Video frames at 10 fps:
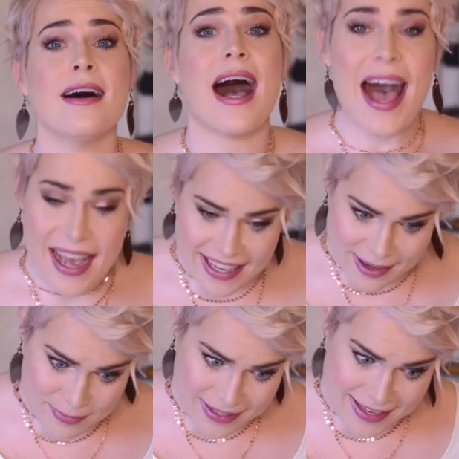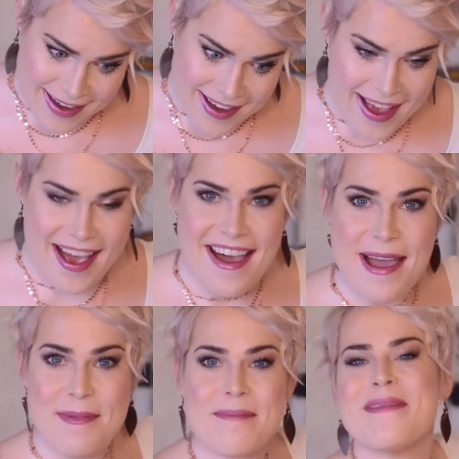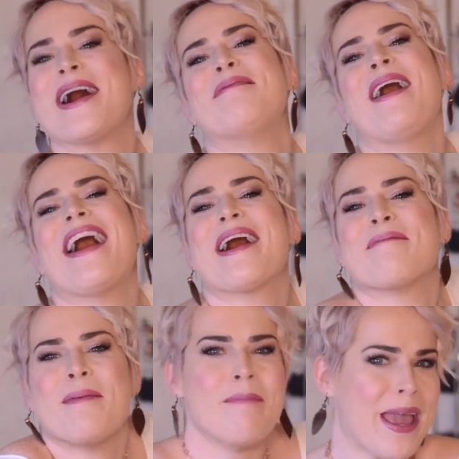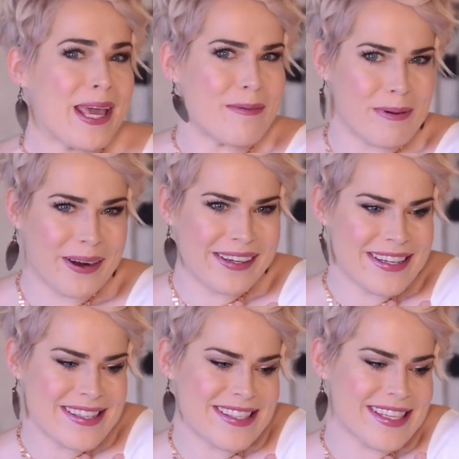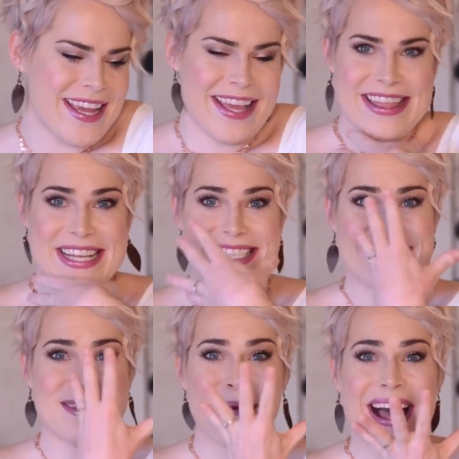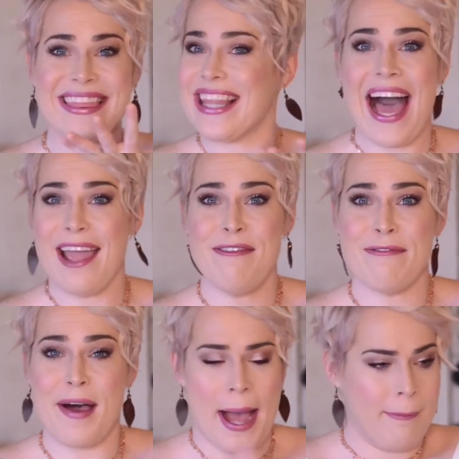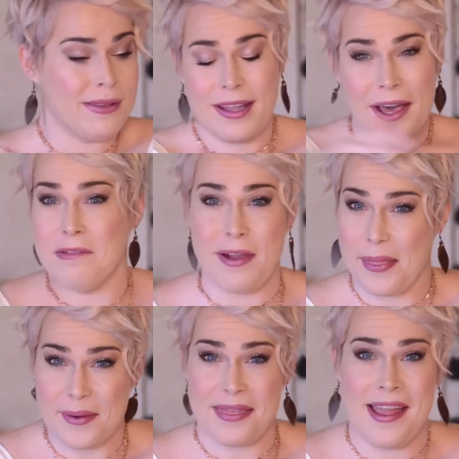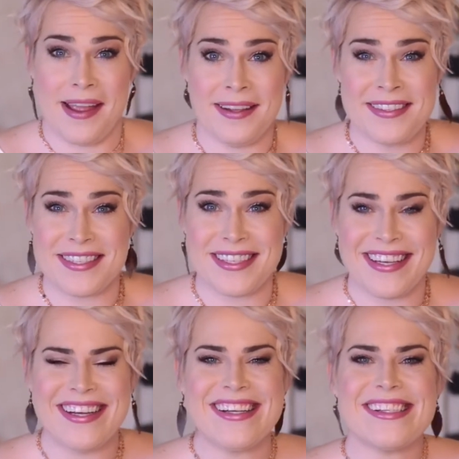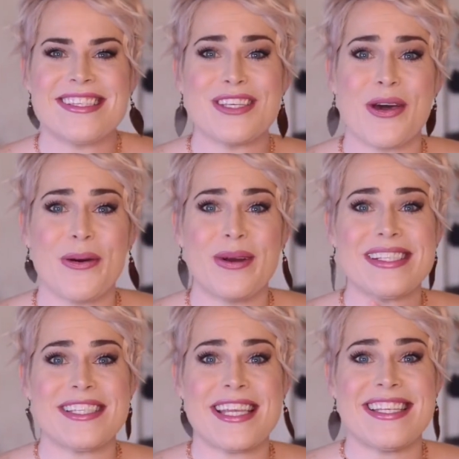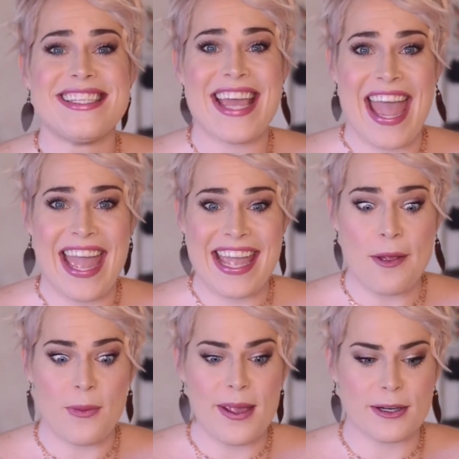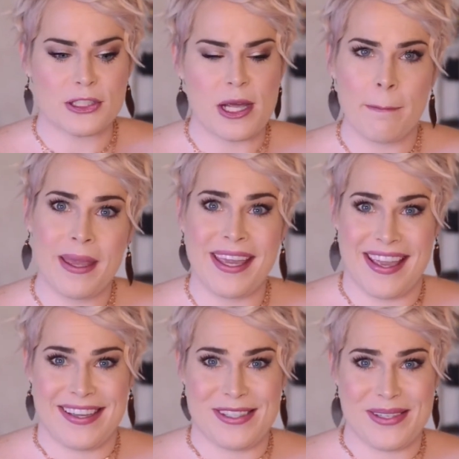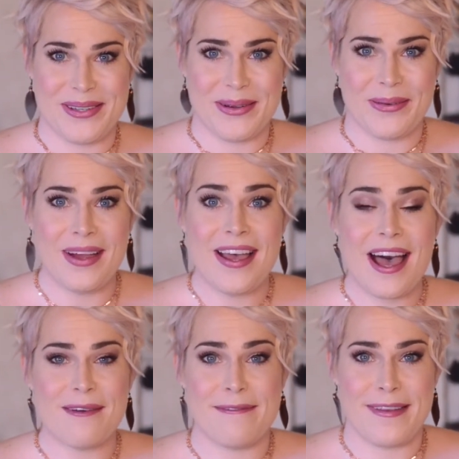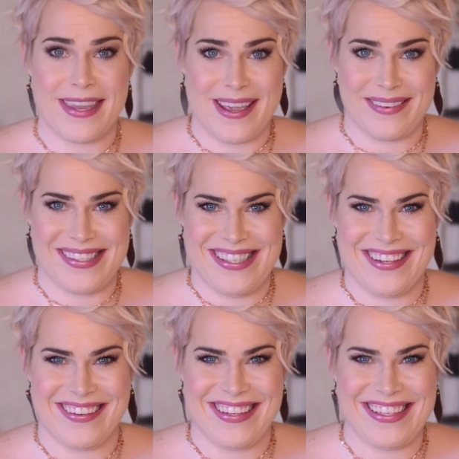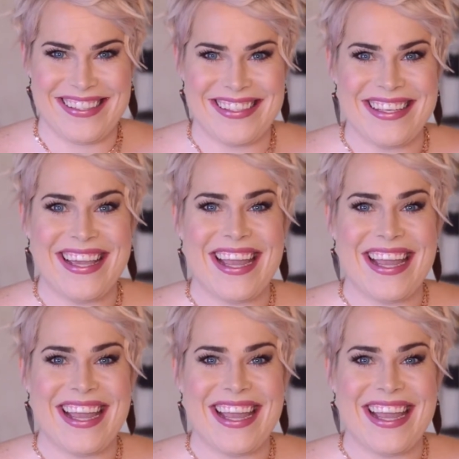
I am Leah. I'm a mama. I'm a makeup artist. This is my life. I'm a lot of other things. So today we are jumping into a video series.